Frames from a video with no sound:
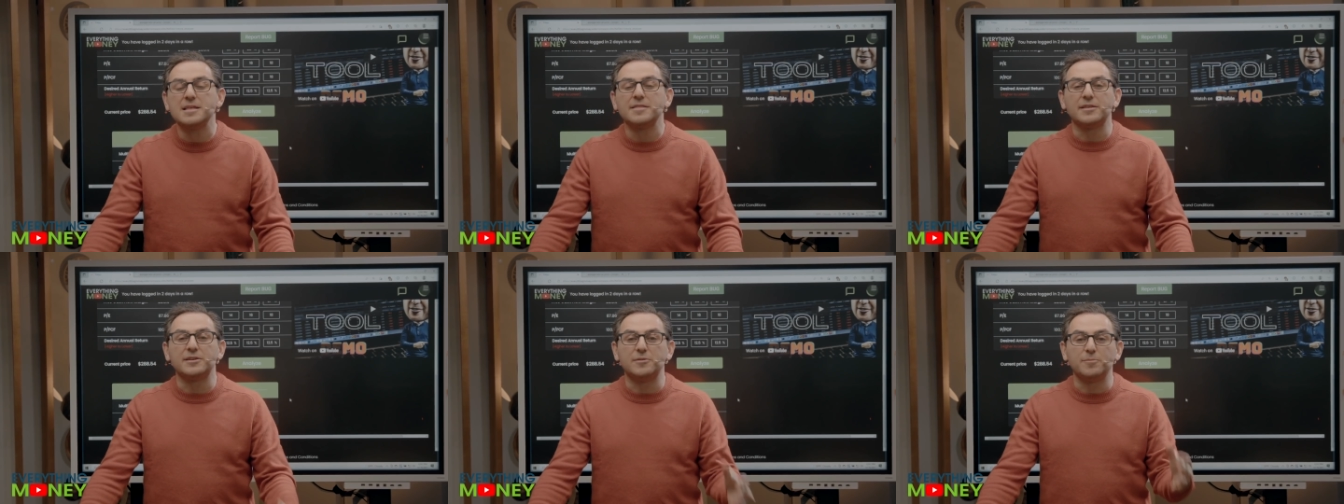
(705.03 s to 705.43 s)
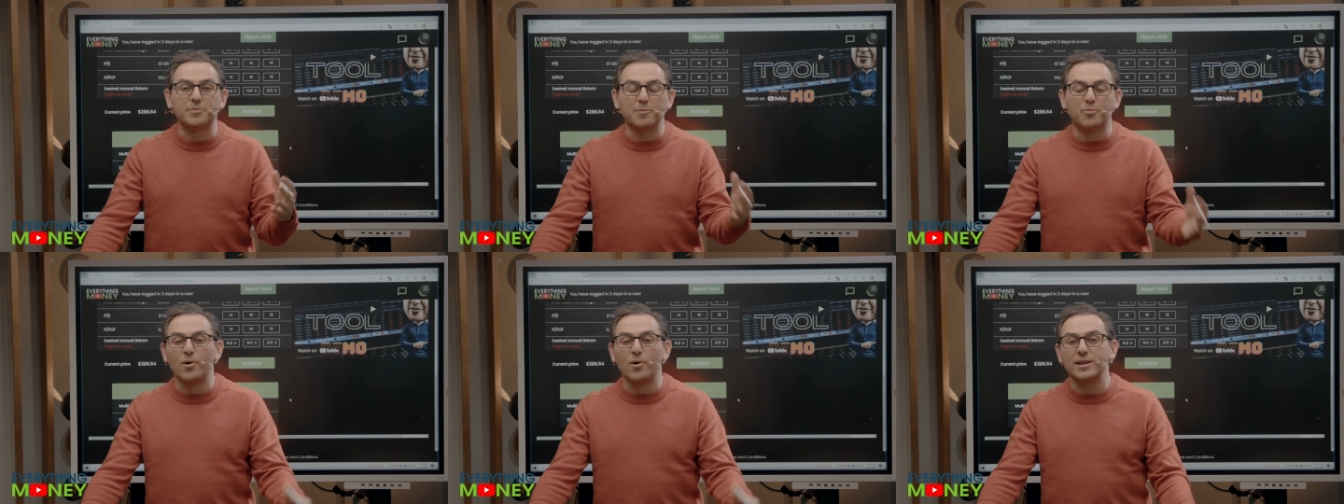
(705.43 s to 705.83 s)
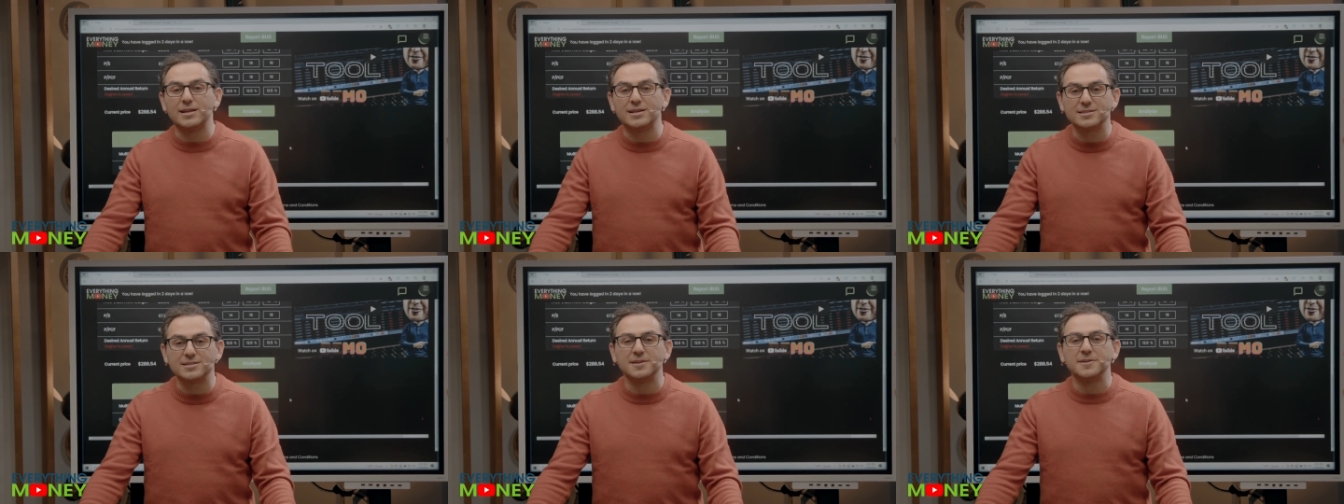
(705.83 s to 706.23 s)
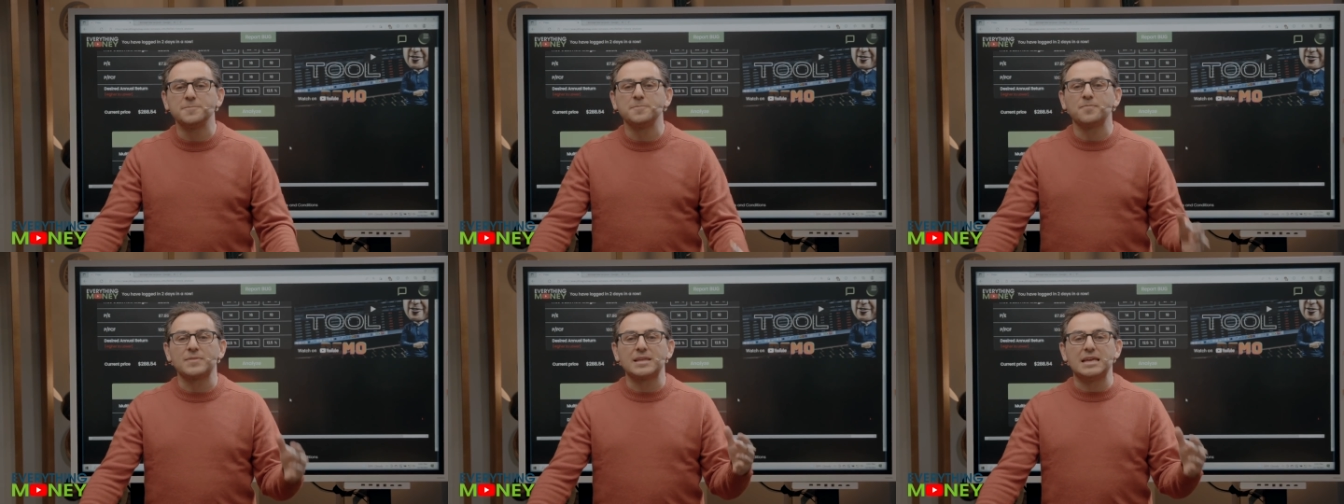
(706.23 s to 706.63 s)
The, the point is,
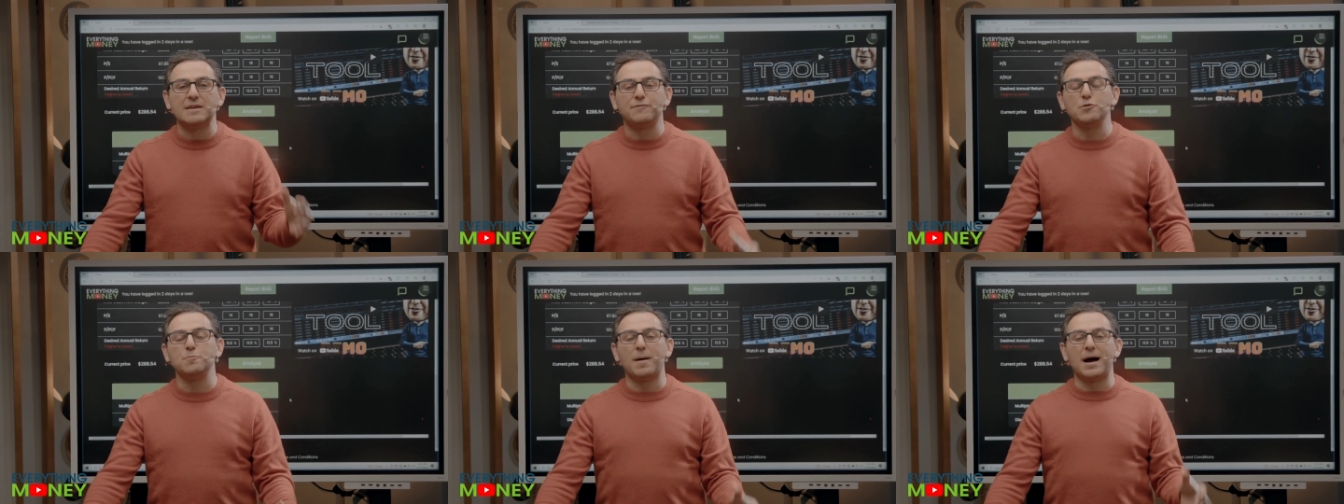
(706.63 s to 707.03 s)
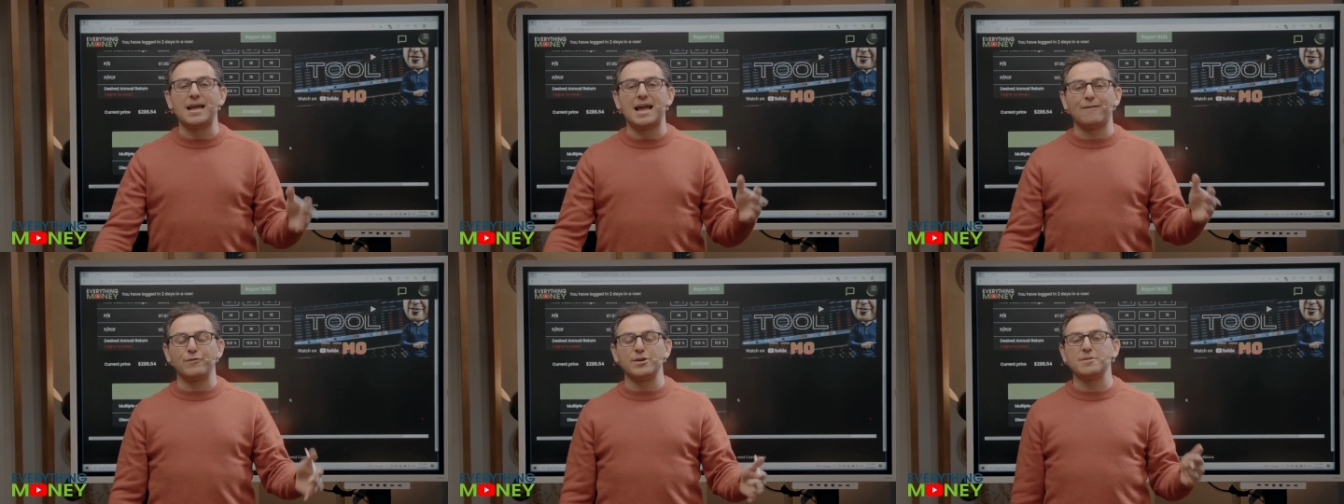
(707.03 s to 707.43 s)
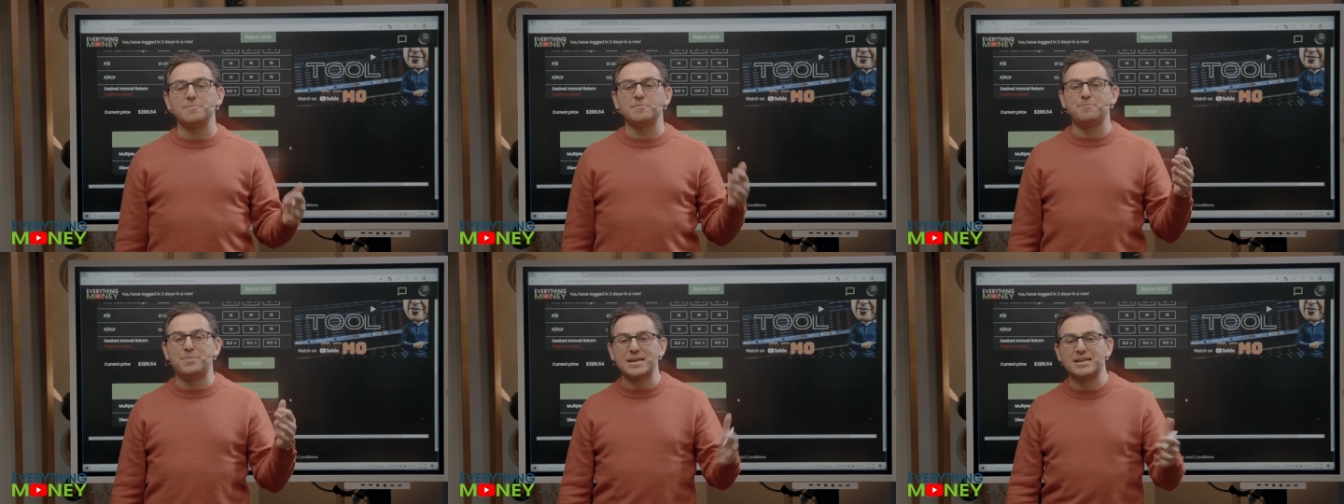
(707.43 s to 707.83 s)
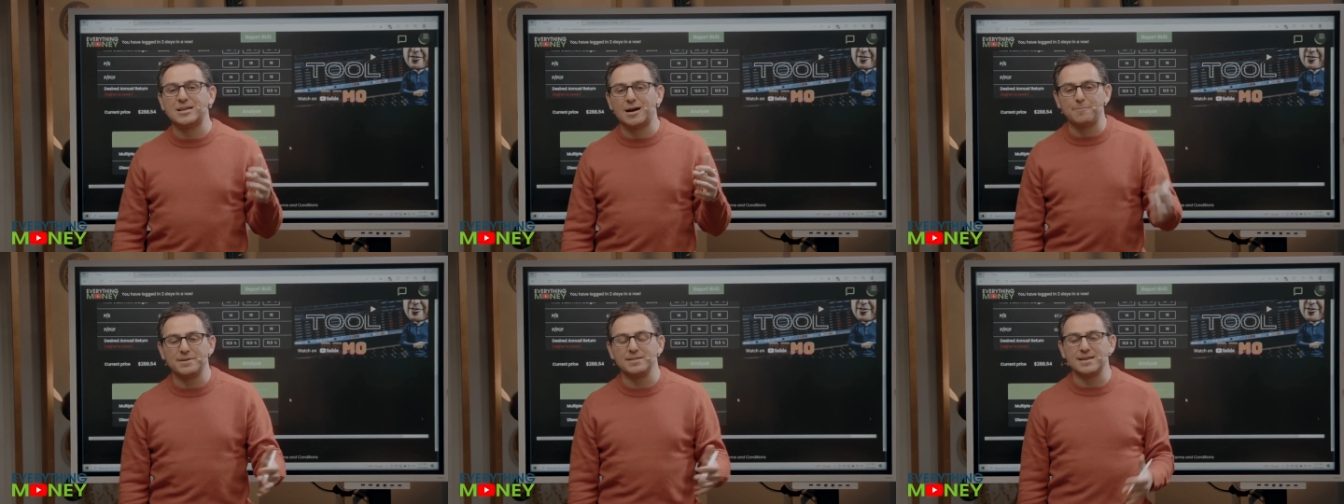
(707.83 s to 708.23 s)
if you buy every big
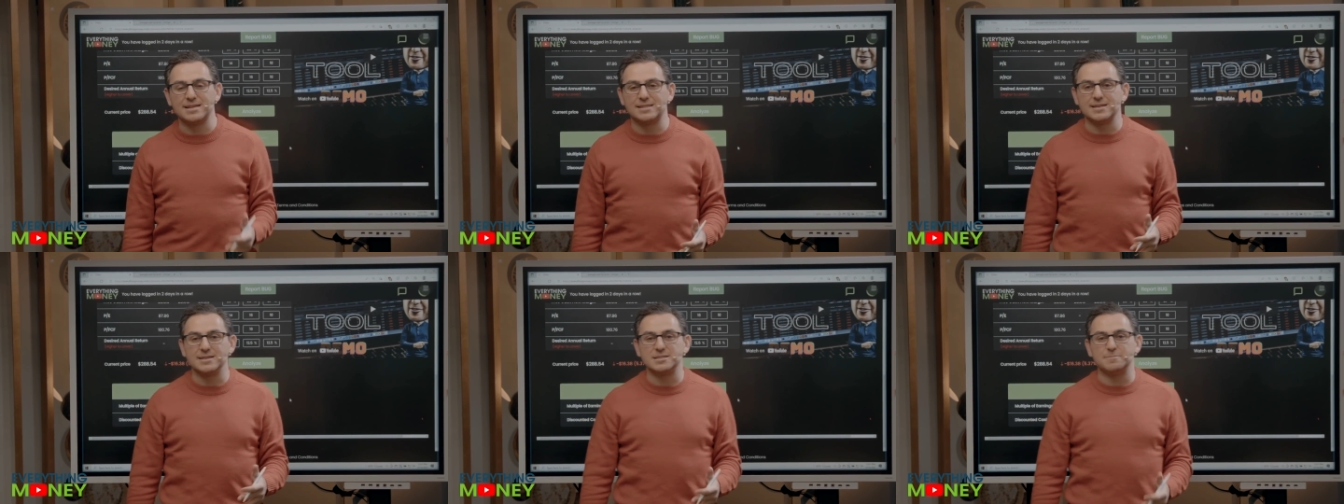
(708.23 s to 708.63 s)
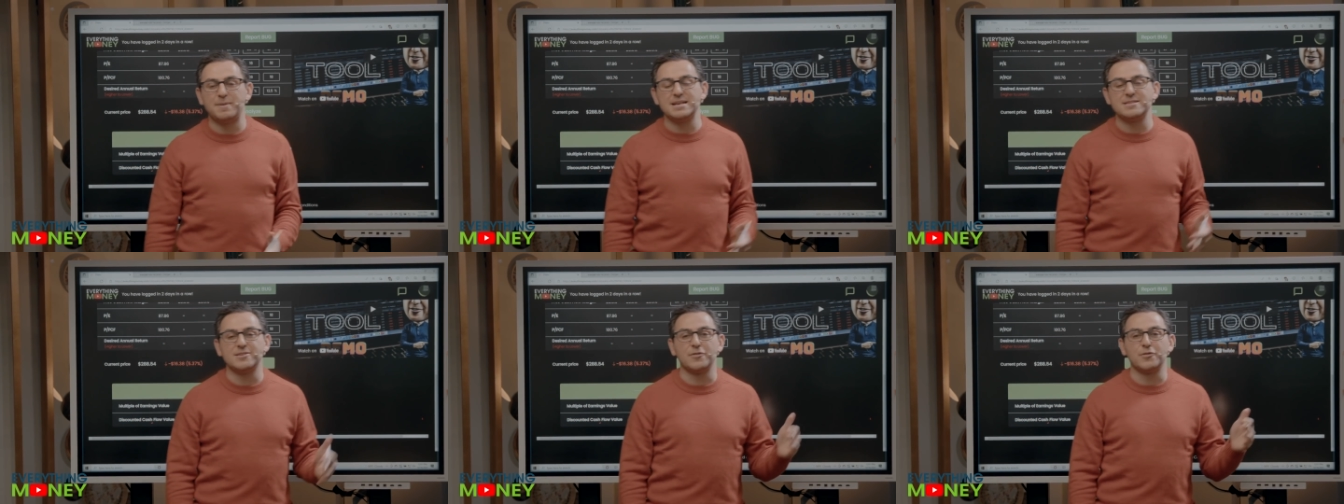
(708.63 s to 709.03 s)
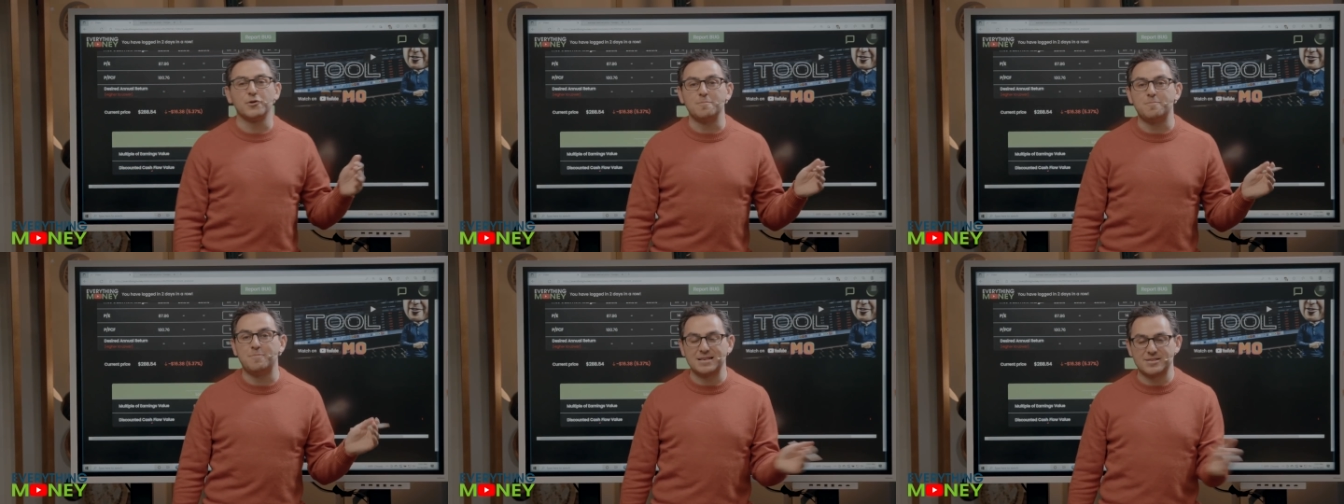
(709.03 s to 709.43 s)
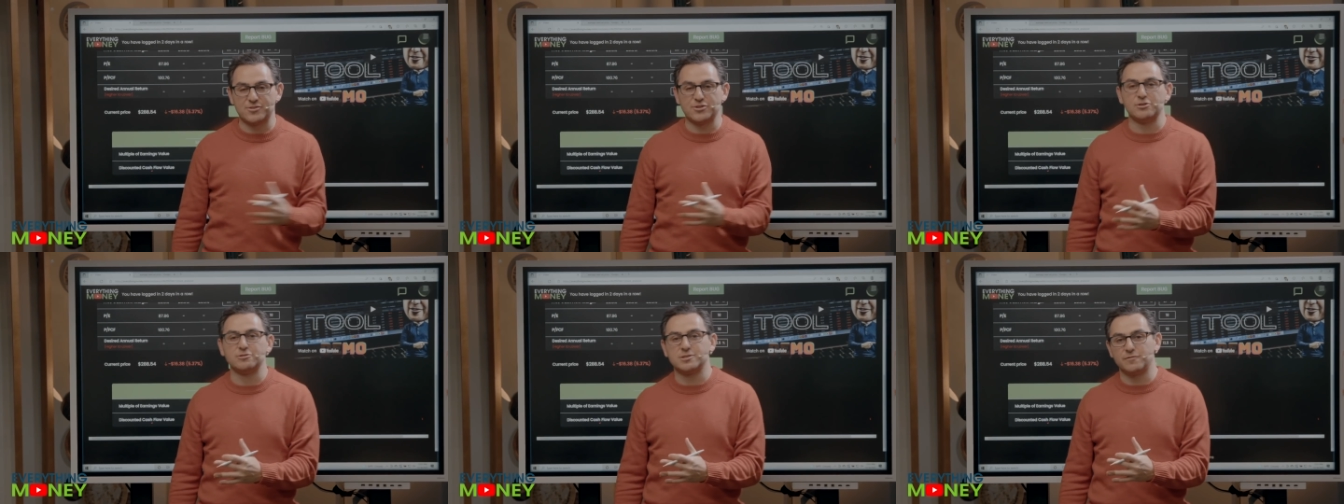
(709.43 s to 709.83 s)
company like this based on their best
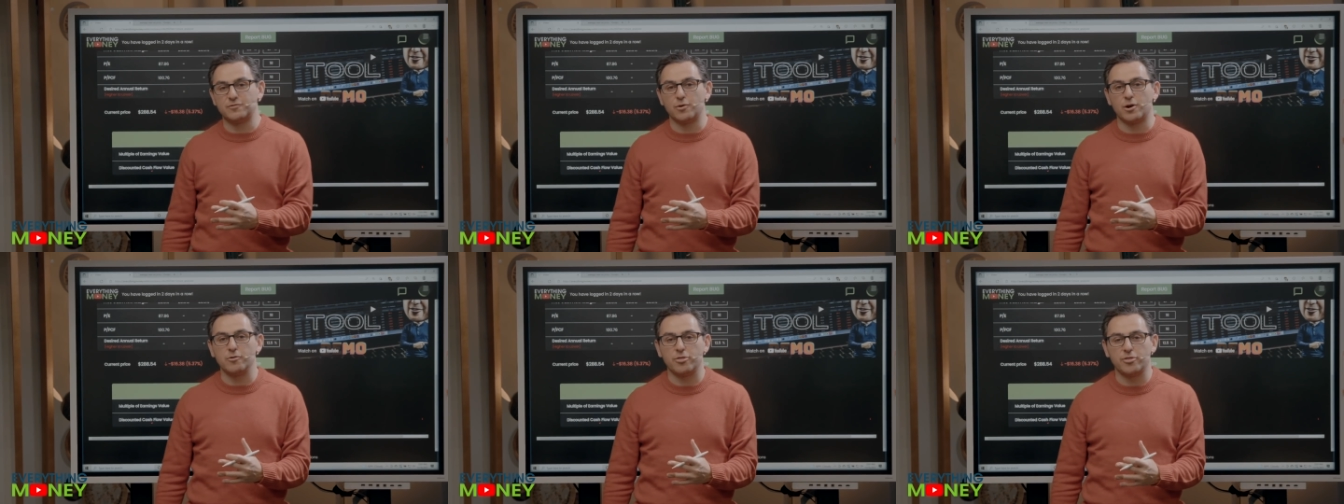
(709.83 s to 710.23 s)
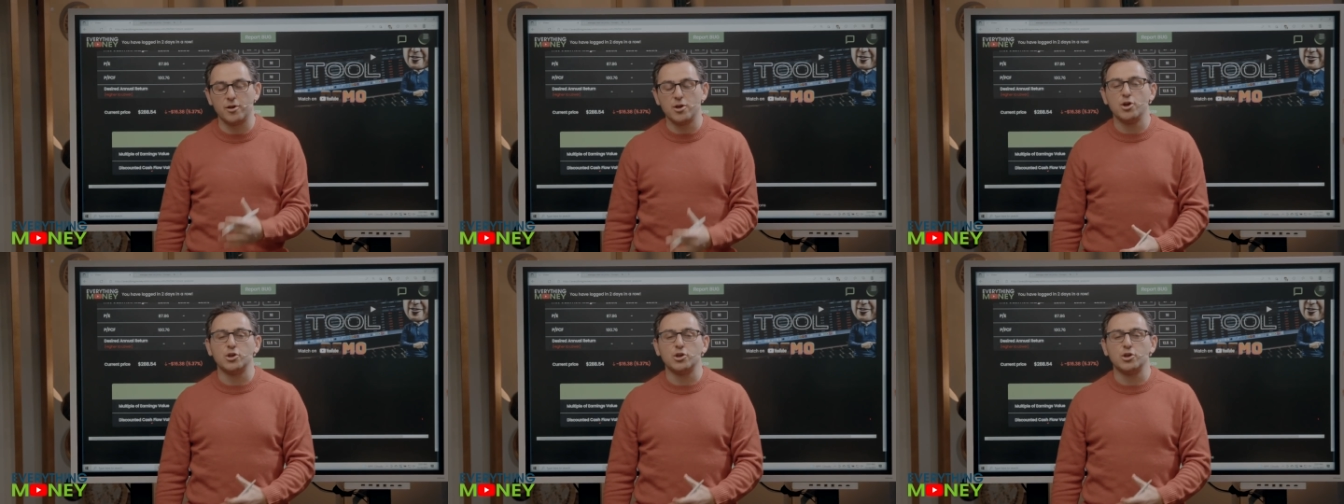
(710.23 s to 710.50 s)
years of growth,